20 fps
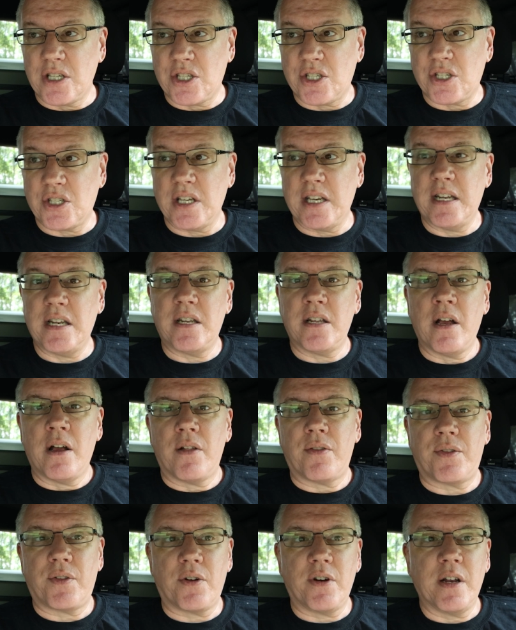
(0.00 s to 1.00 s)
to send
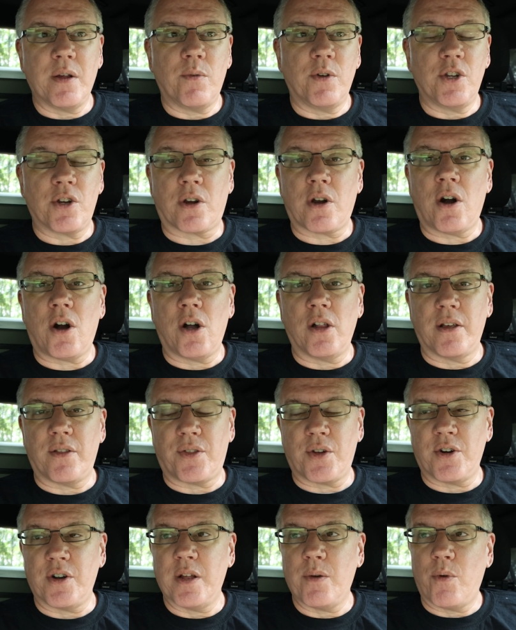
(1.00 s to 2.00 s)
your call
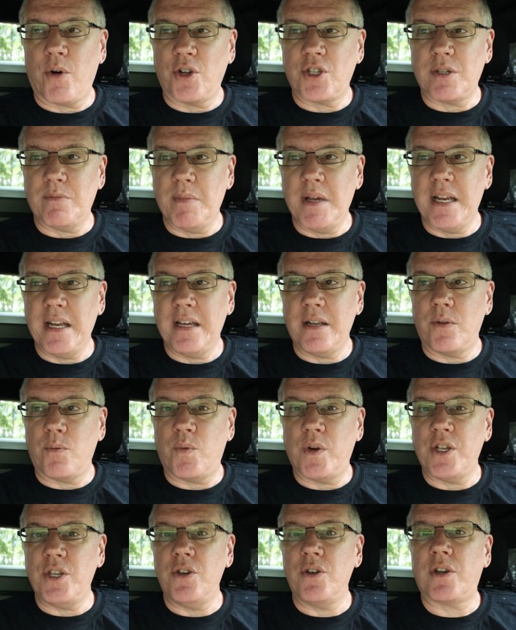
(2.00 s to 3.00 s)
at 30 words a minute
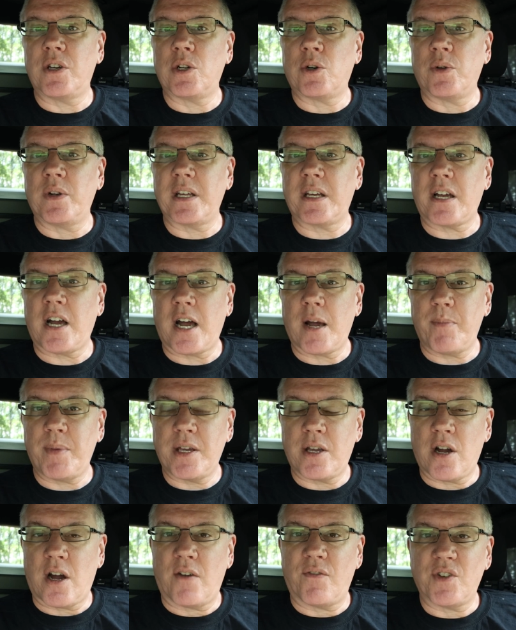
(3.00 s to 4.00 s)
when you can only
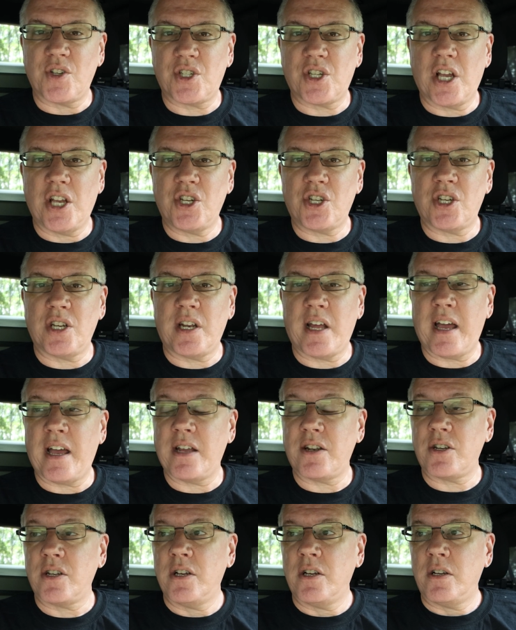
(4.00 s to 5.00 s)
copy conversation
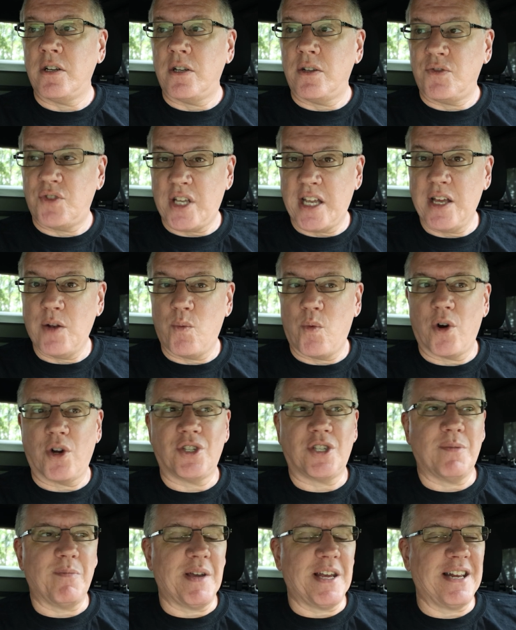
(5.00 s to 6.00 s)
at 10
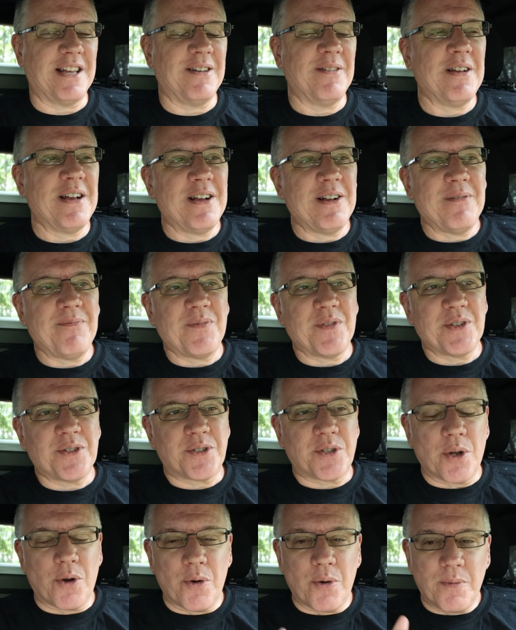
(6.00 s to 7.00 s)
words a minute.
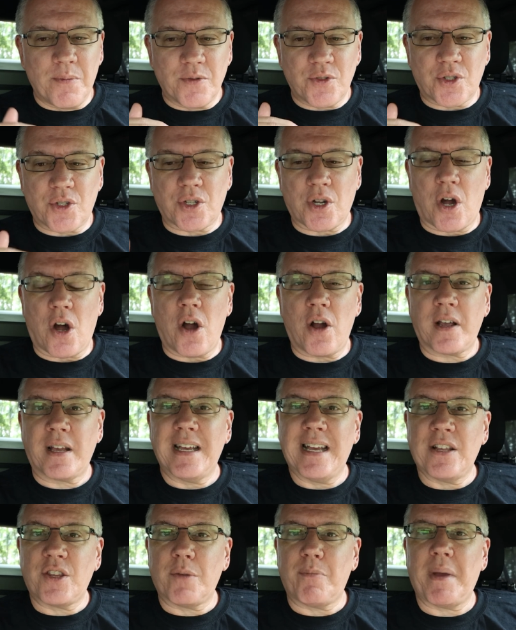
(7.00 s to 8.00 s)
So
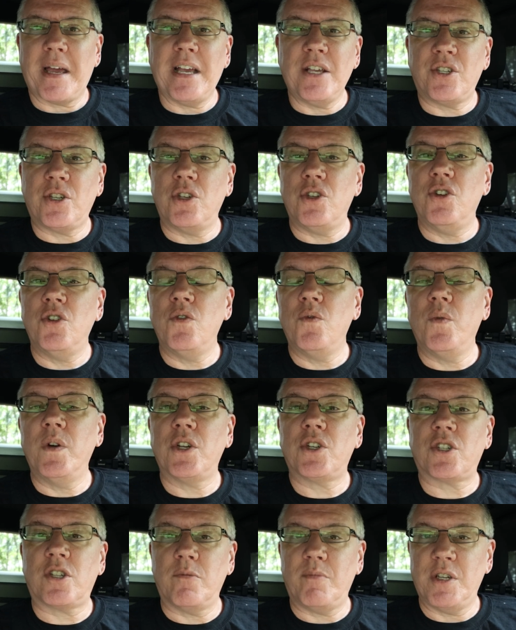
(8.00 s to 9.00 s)
talk at the pace that you
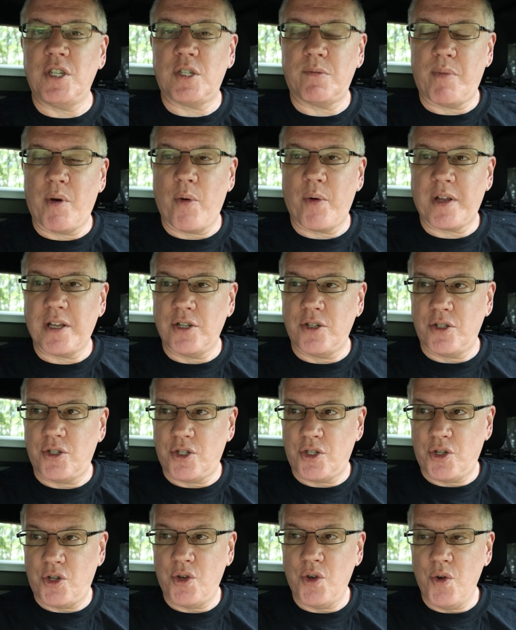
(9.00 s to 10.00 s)
wish to be spoken
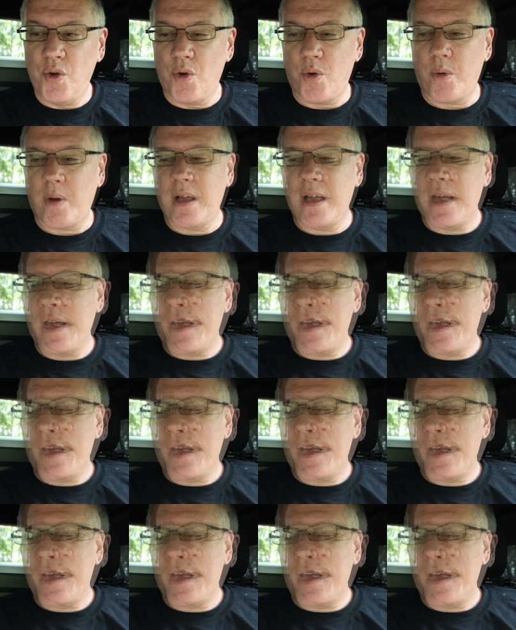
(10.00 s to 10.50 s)
to.